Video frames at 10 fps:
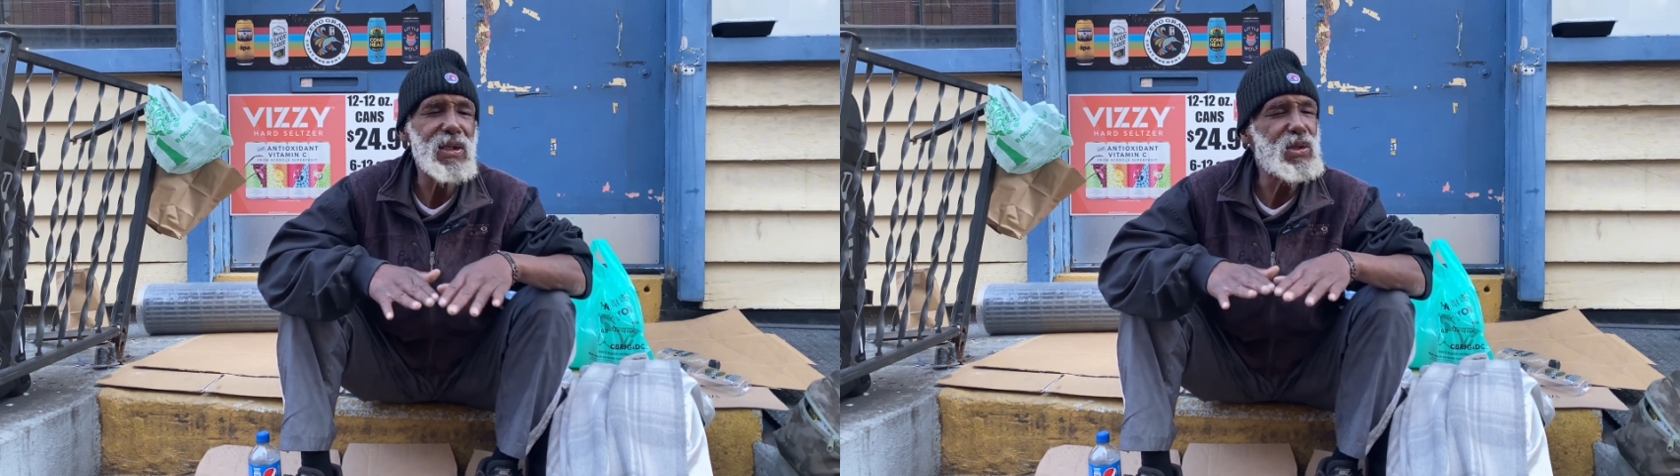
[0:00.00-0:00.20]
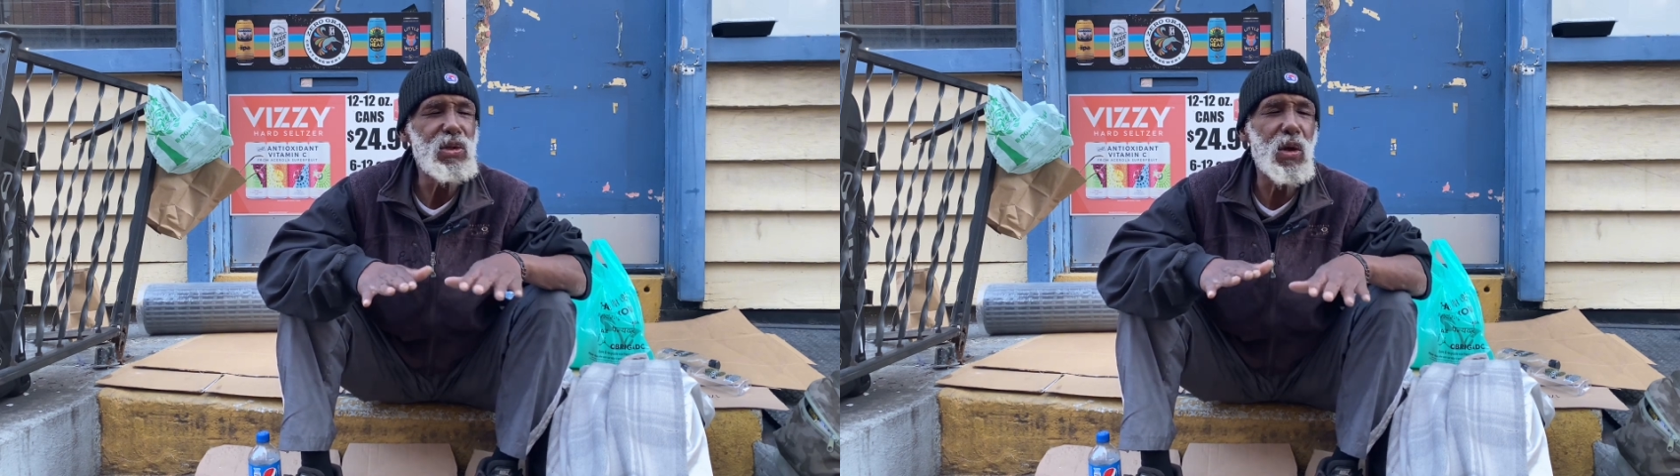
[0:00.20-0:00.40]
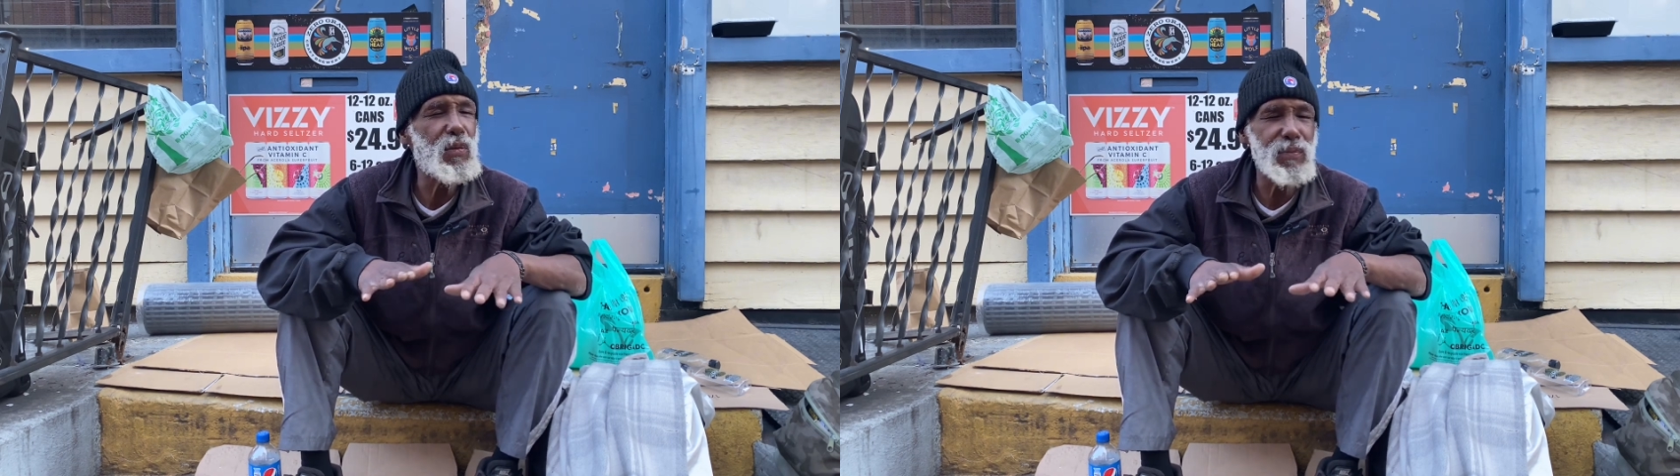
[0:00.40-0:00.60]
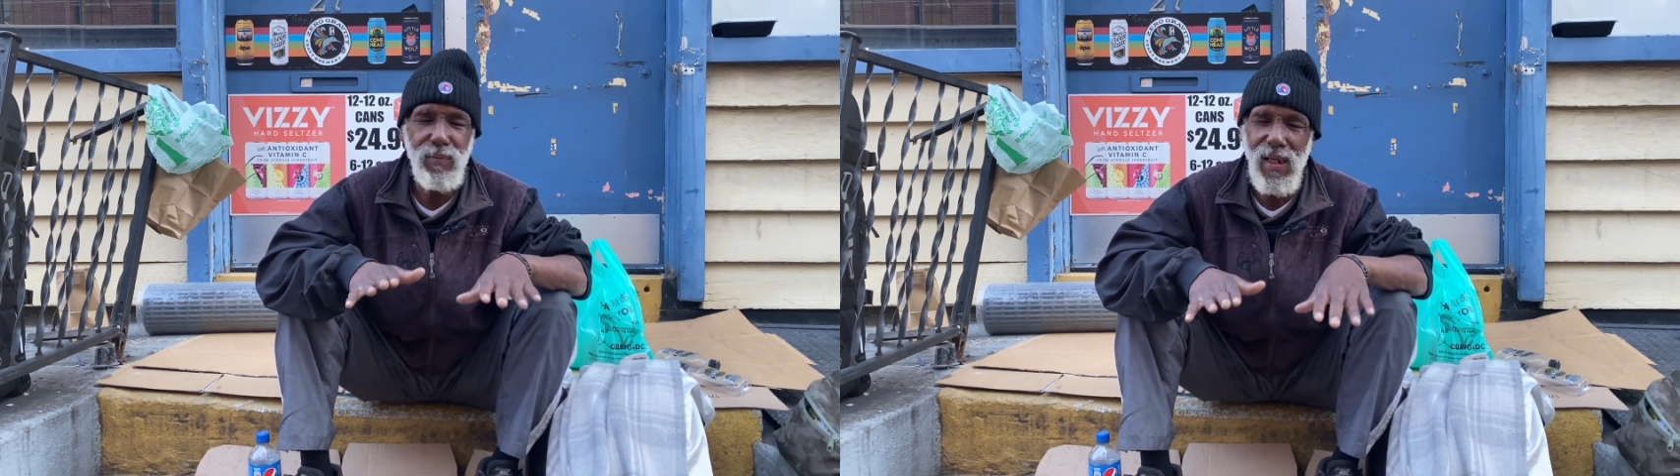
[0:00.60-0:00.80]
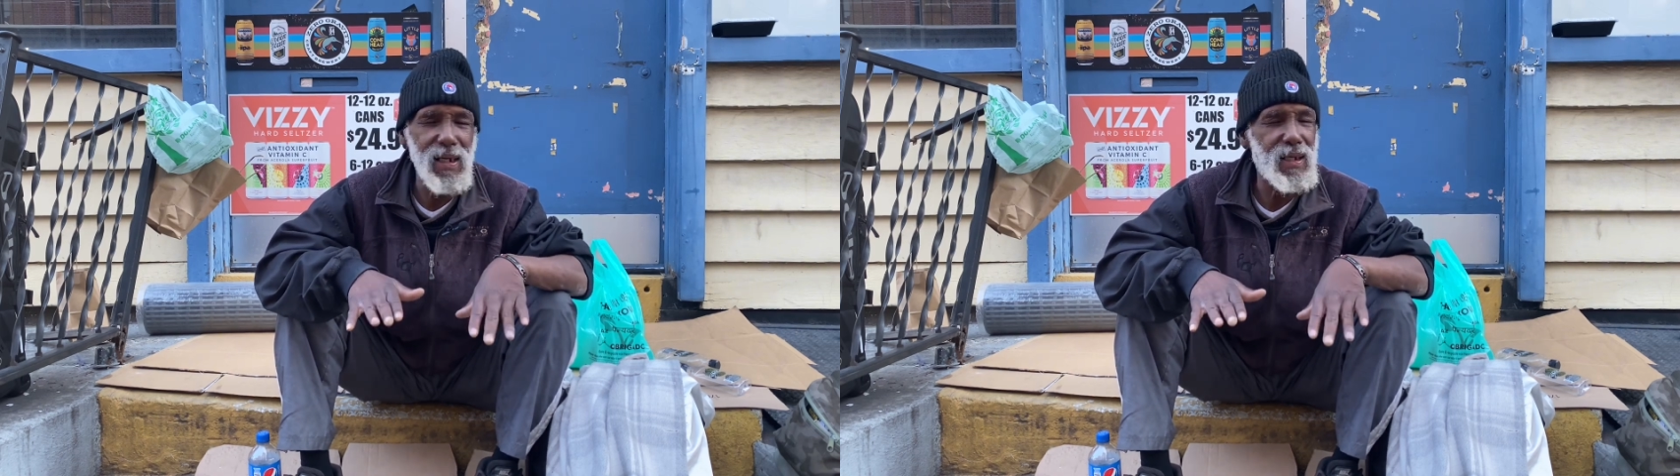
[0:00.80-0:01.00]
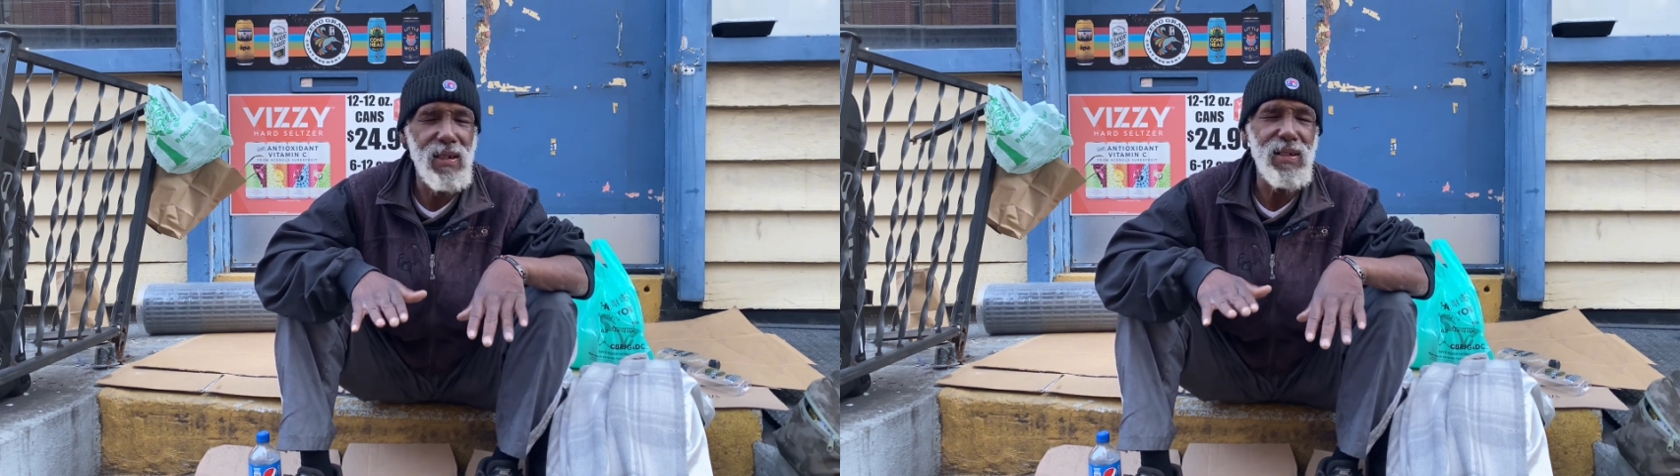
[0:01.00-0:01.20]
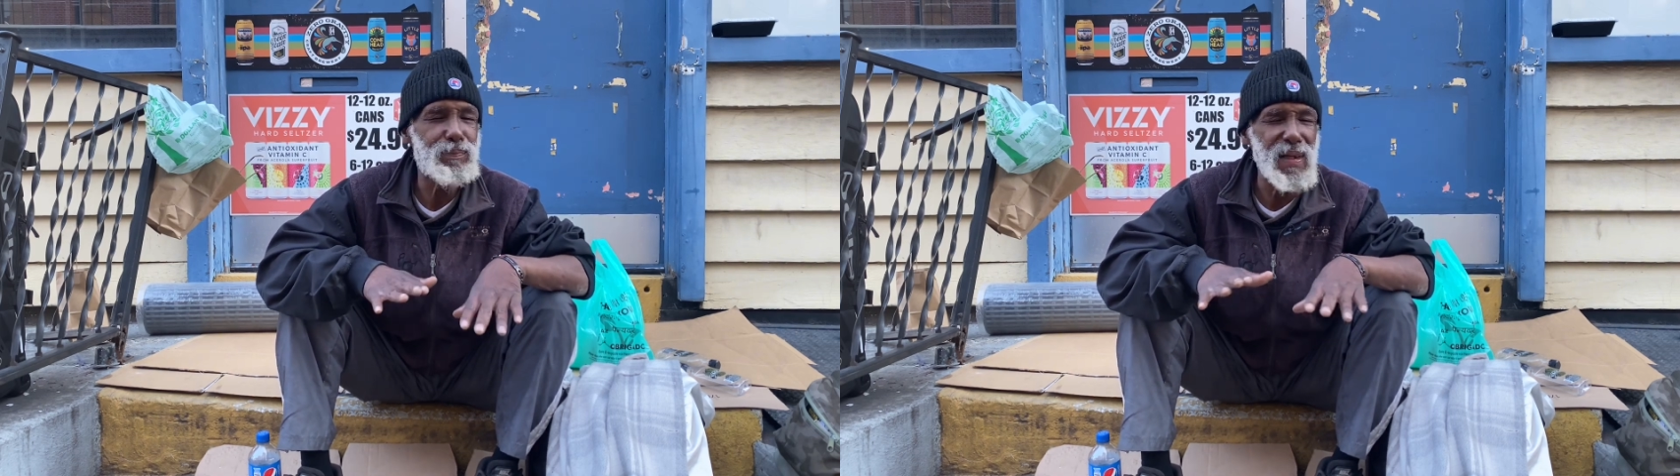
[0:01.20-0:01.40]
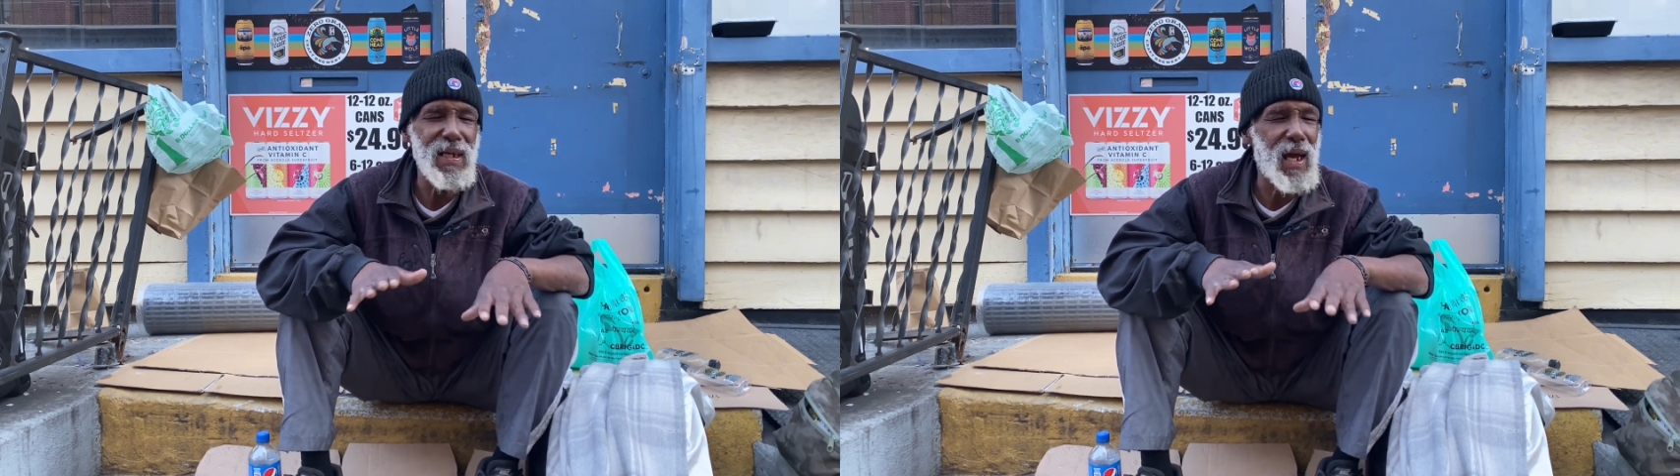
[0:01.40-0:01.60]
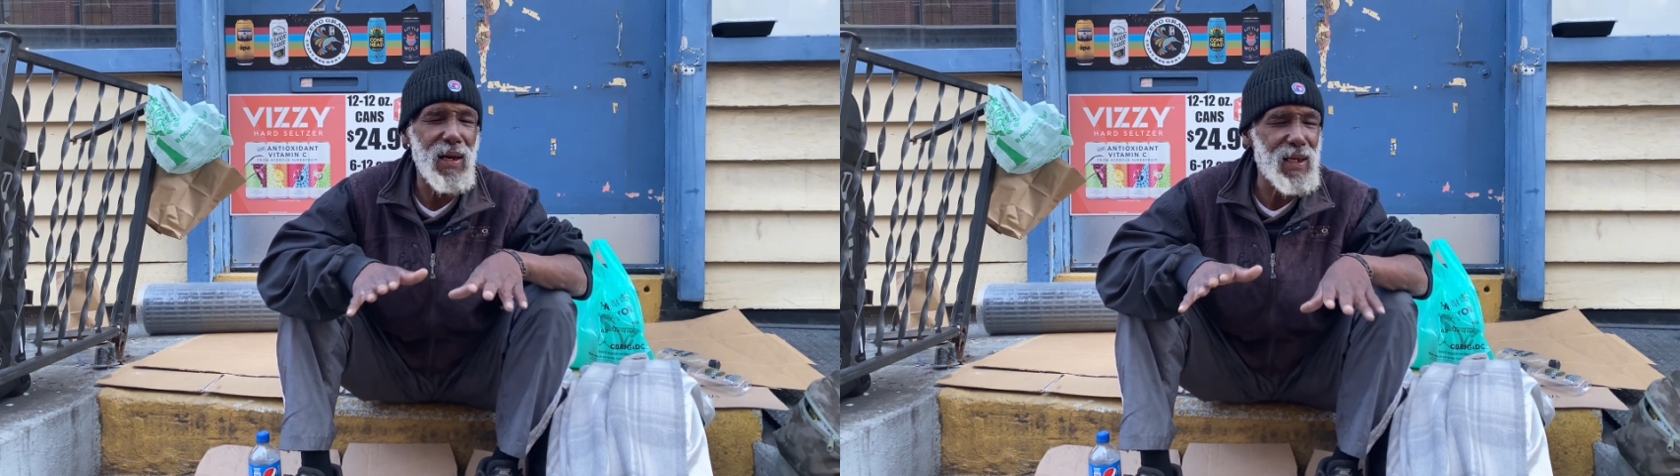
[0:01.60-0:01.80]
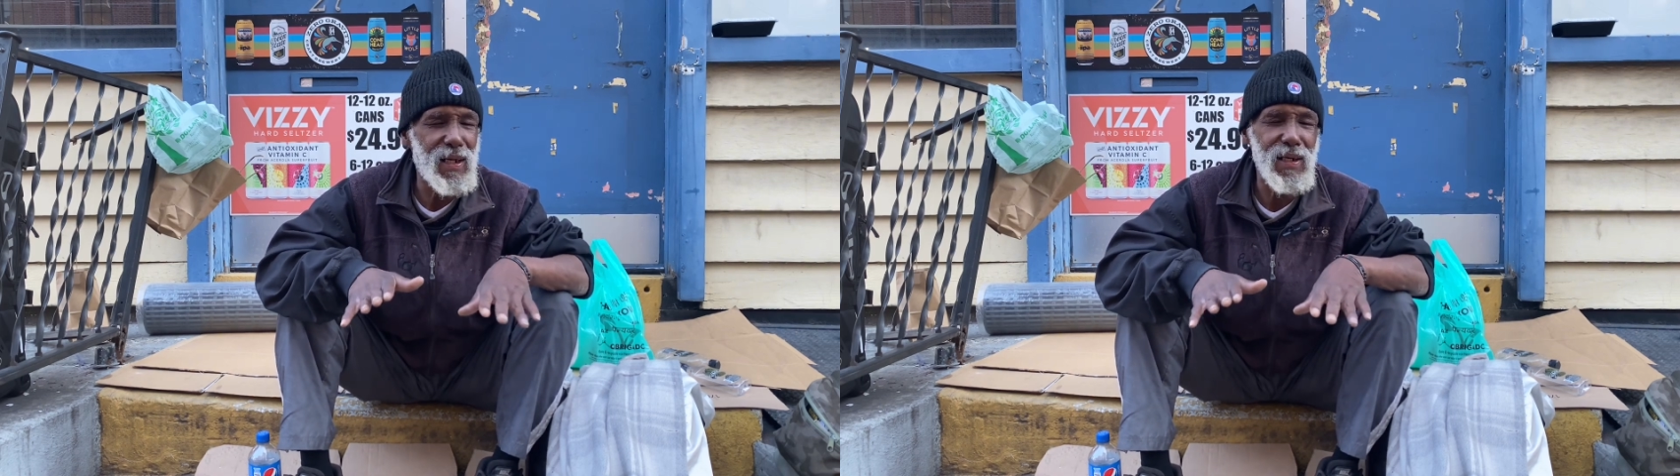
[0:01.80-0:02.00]
you don't, man, being out
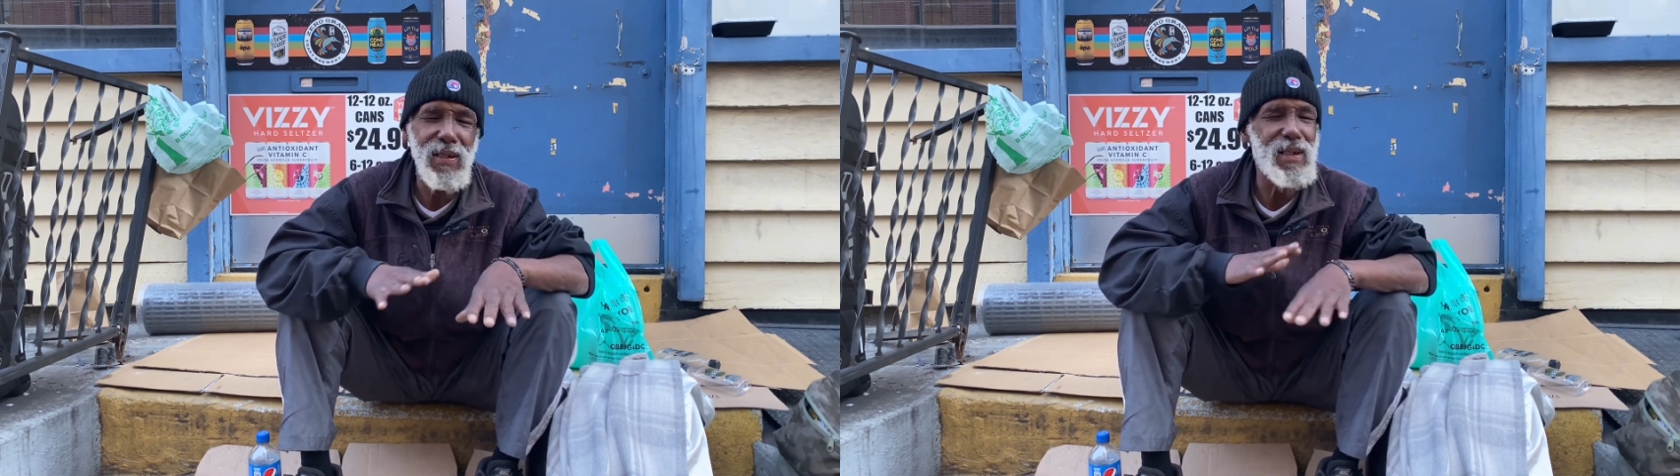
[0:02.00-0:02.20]
here